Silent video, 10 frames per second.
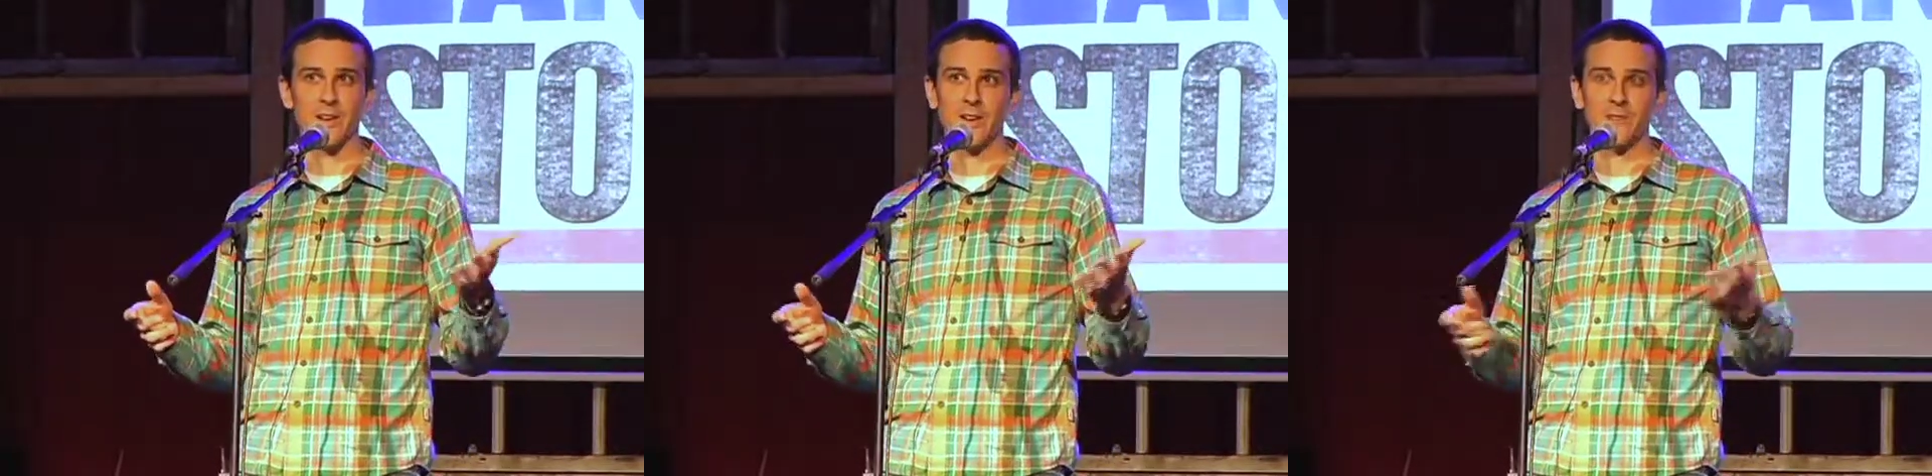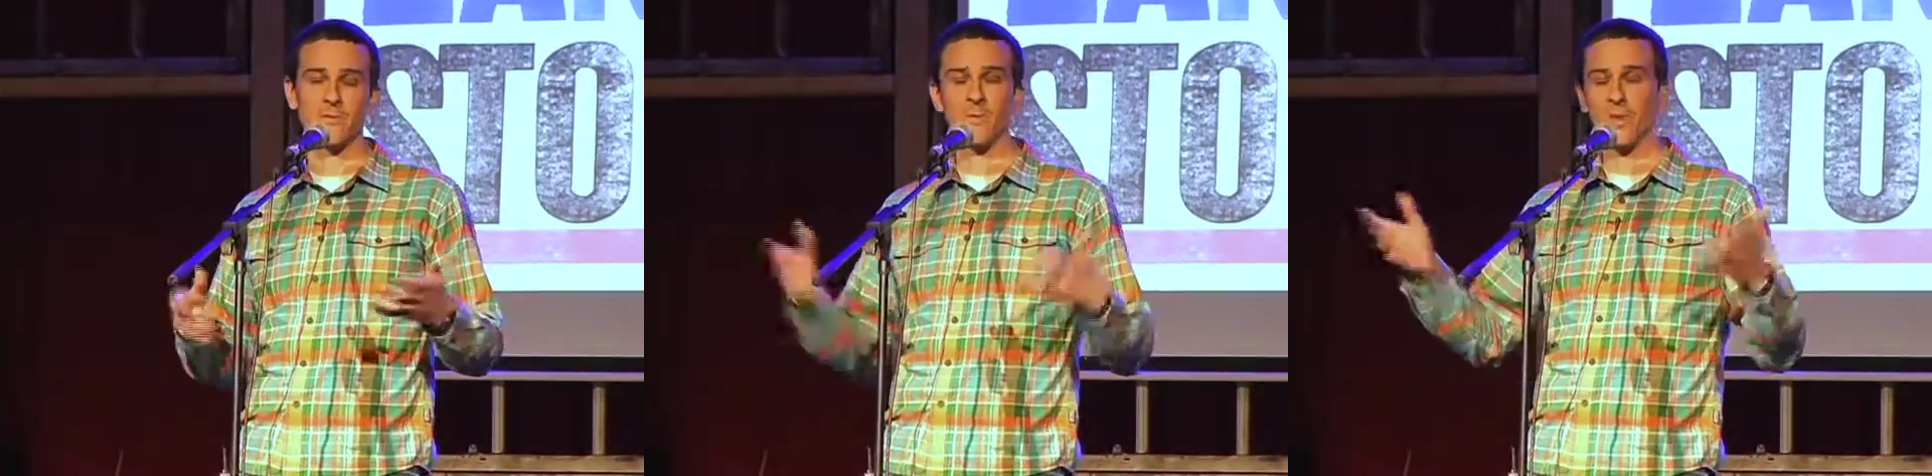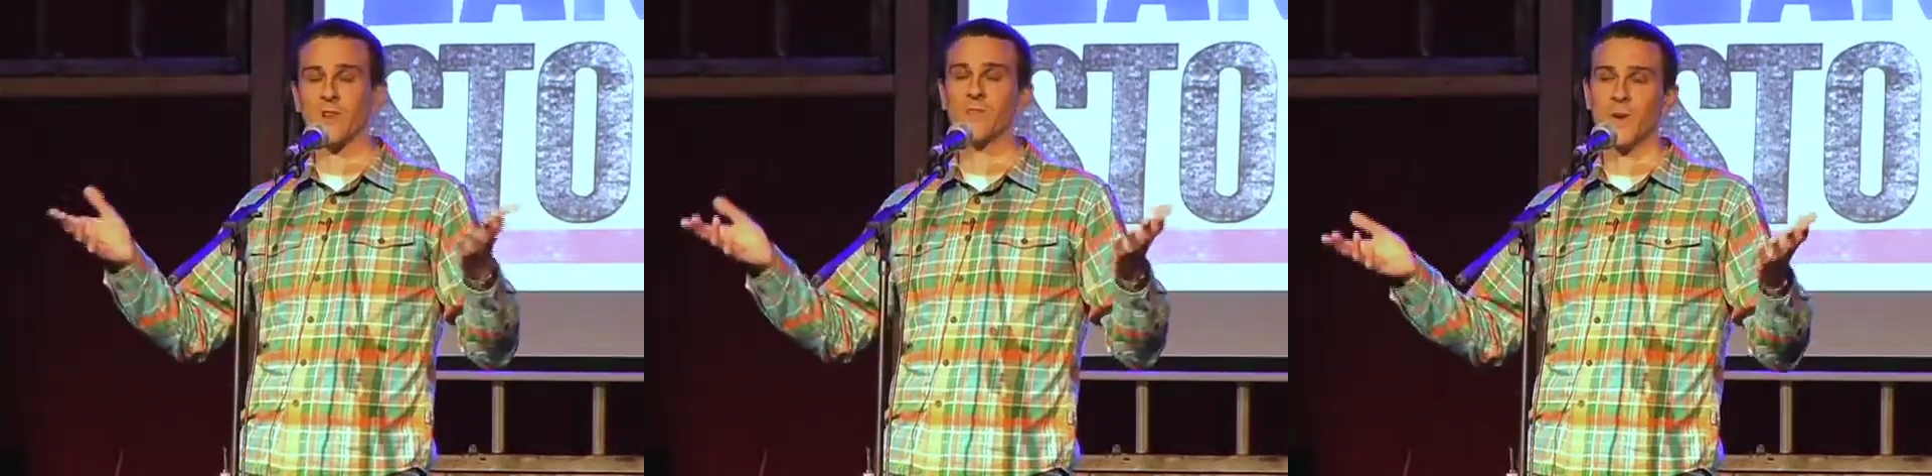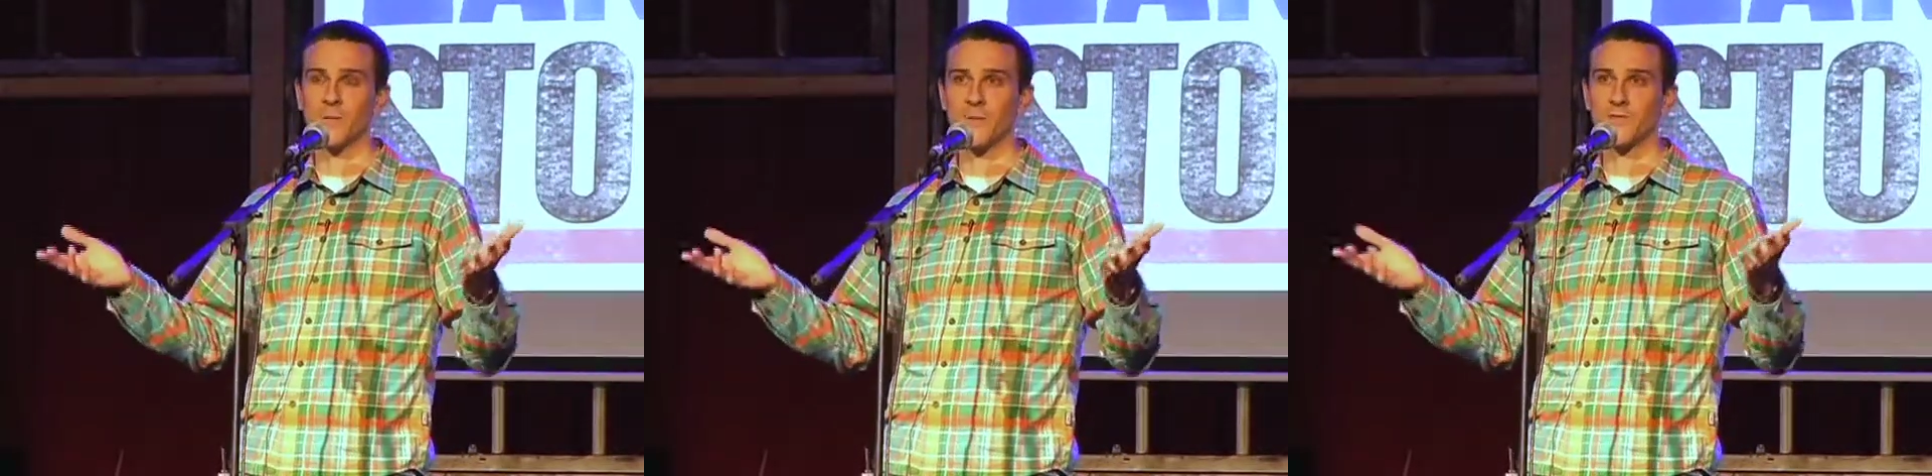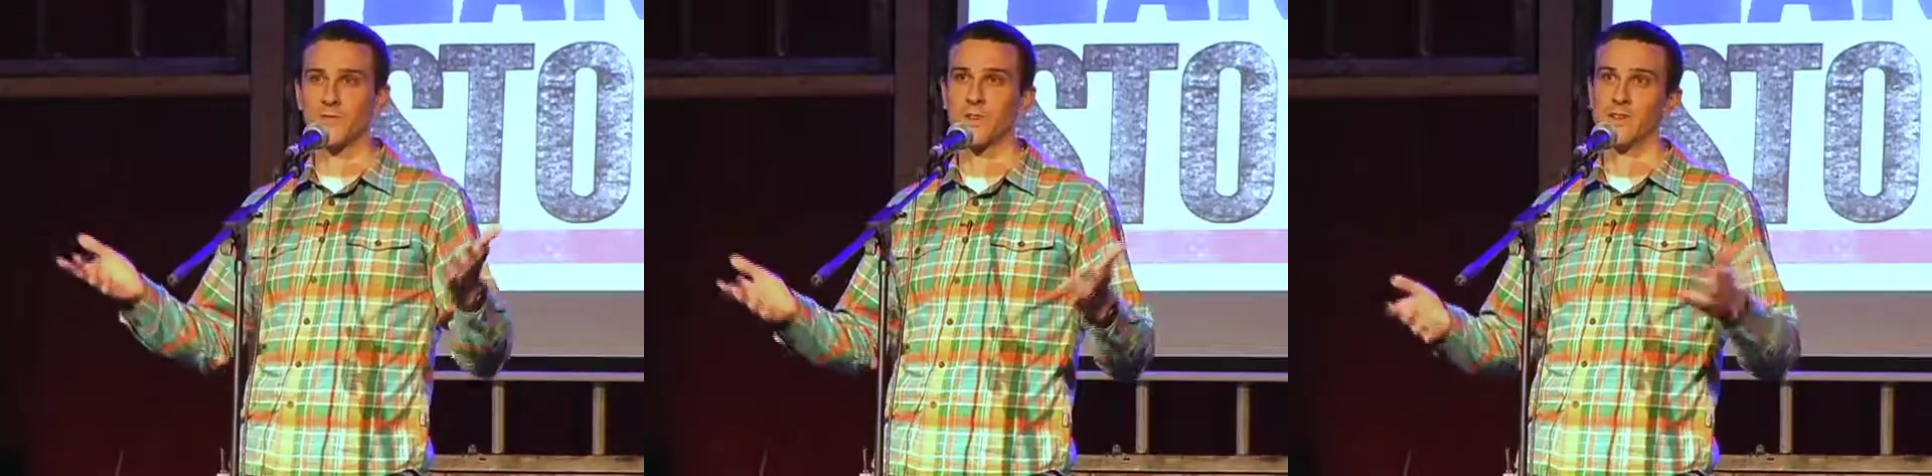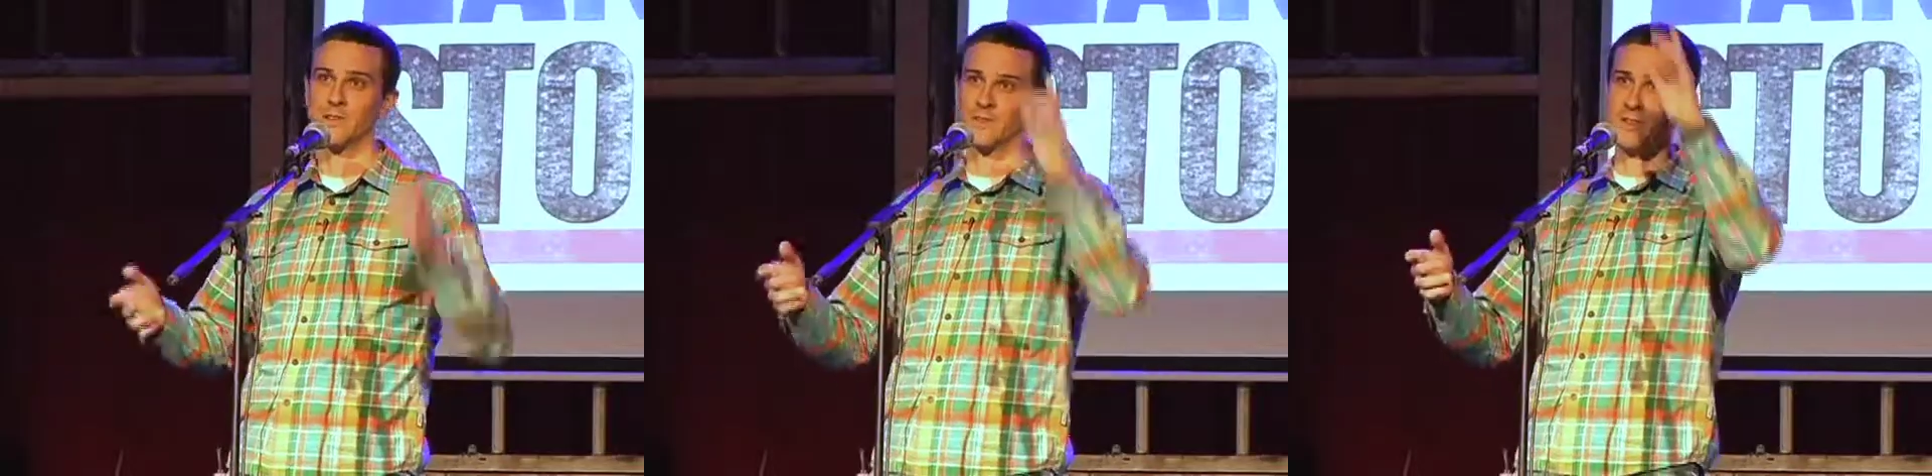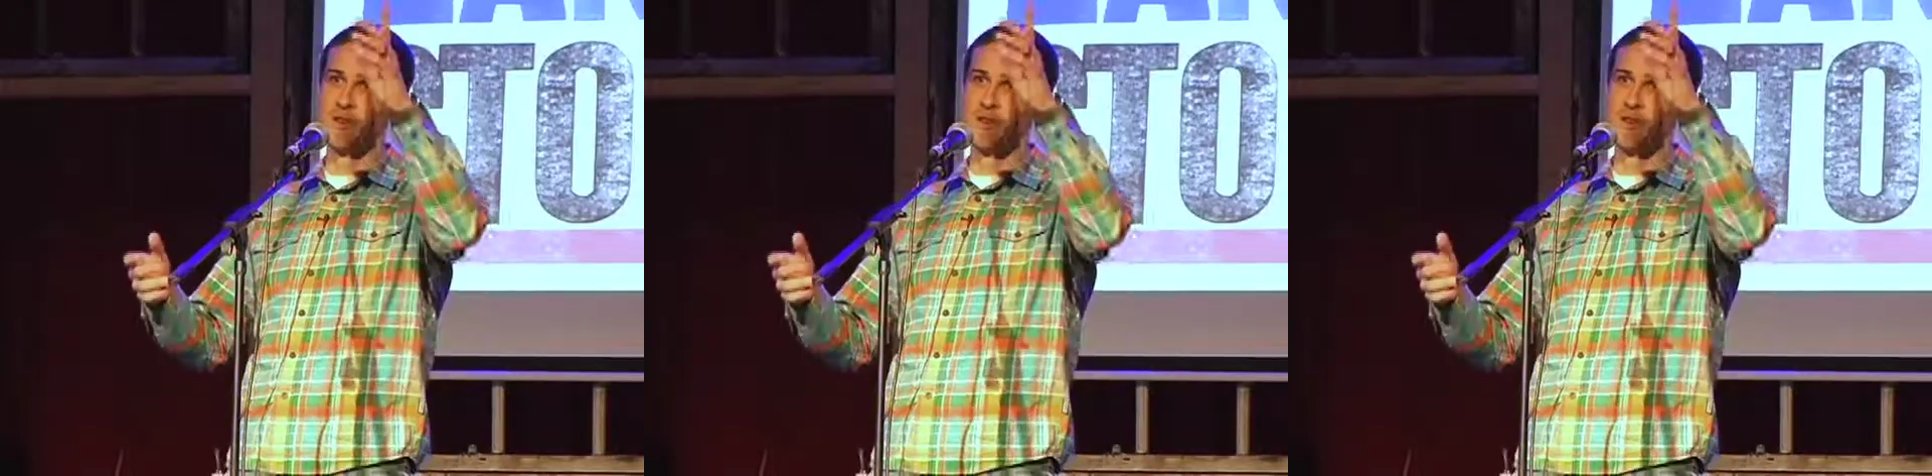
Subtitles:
kind of, or one of my best friends.